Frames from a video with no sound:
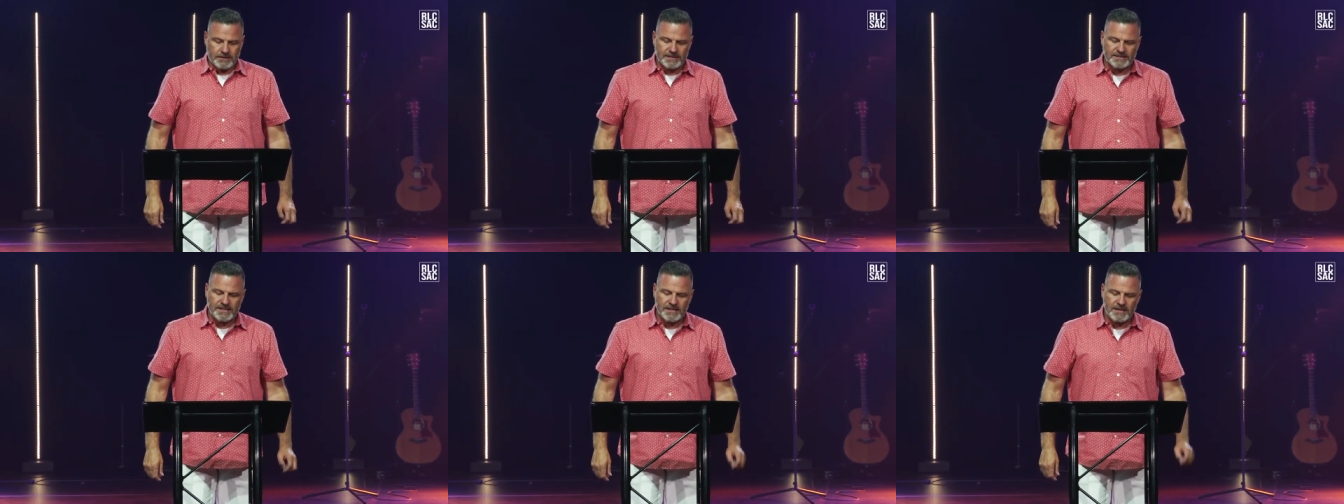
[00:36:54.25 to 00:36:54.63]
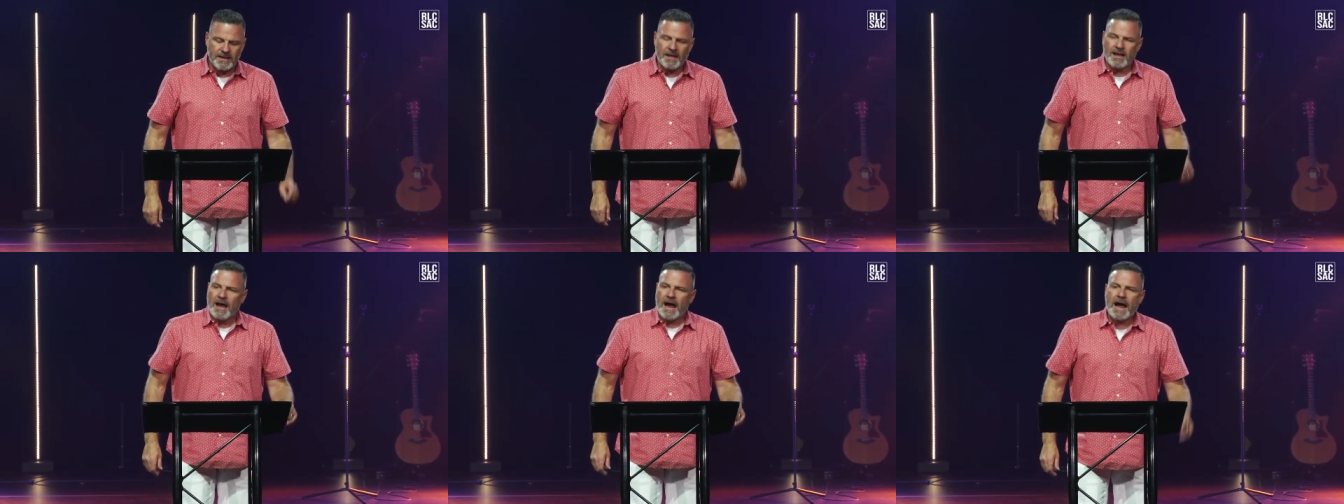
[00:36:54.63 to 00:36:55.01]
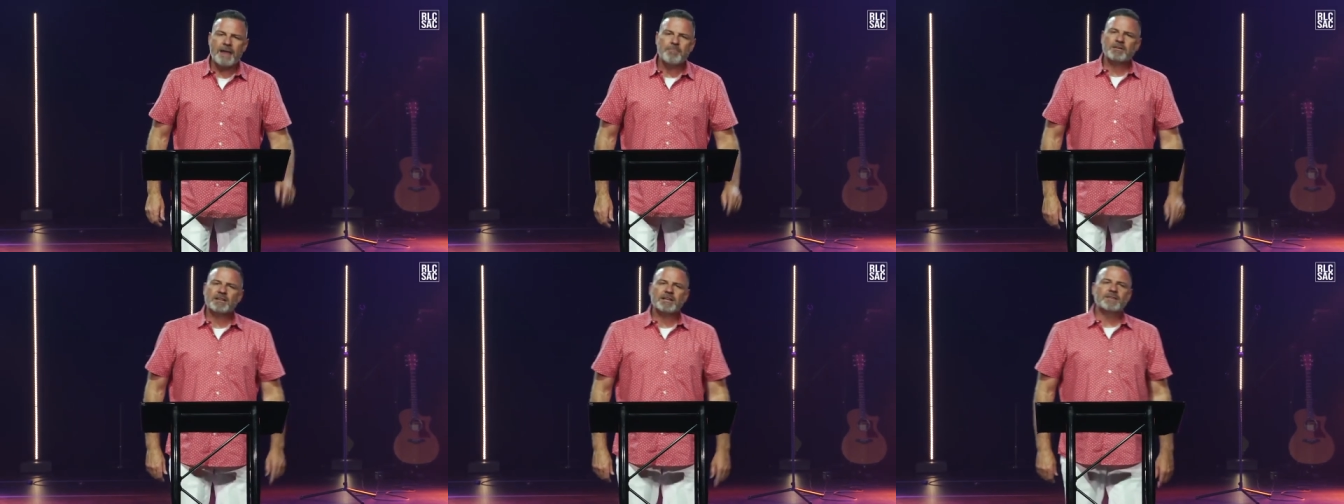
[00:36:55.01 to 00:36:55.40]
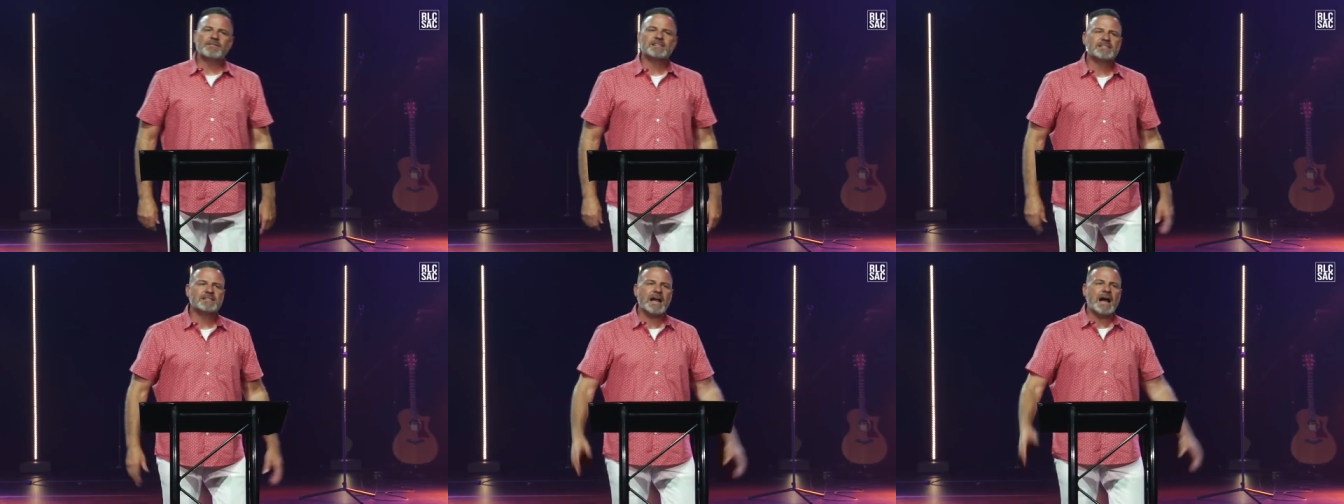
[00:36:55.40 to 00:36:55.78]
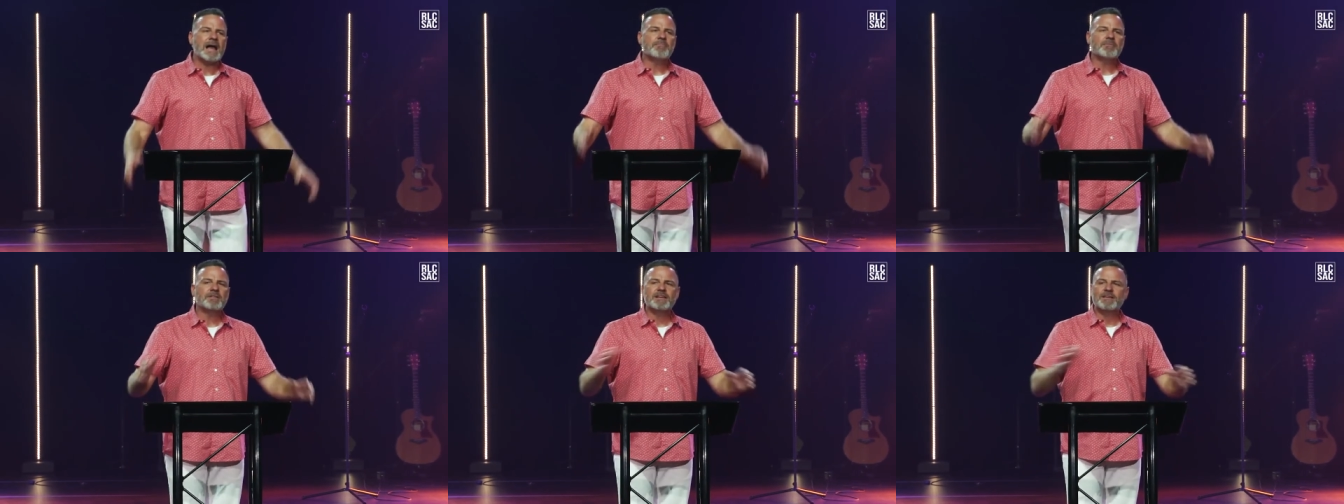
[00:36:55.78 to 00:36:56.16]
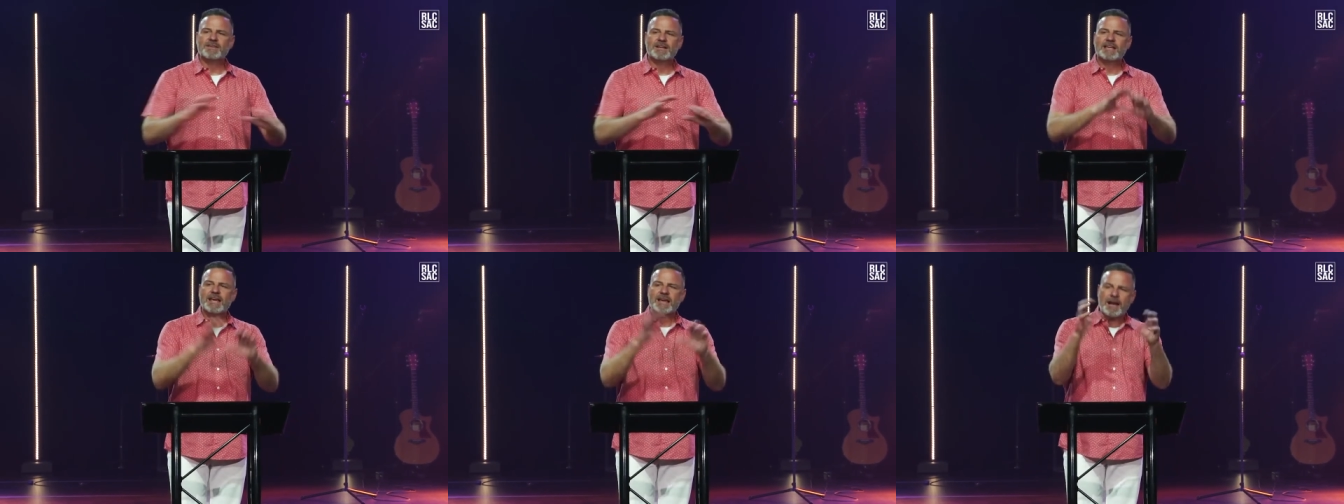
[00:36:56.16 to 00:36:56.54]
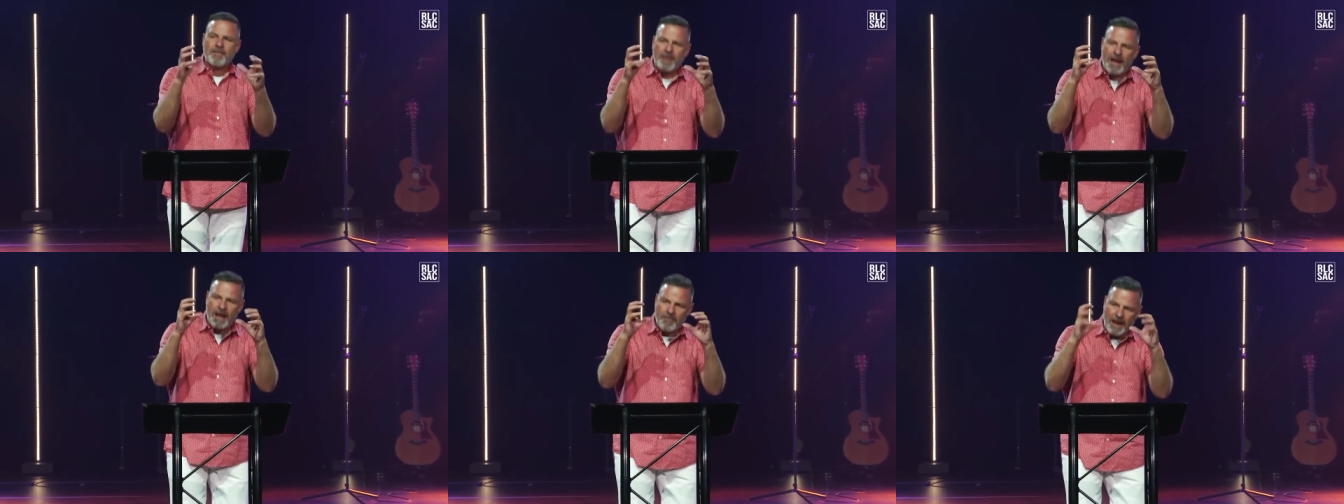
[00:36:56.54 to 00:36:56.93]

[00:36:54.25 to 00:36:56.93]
Listen, I believe, and again, I'm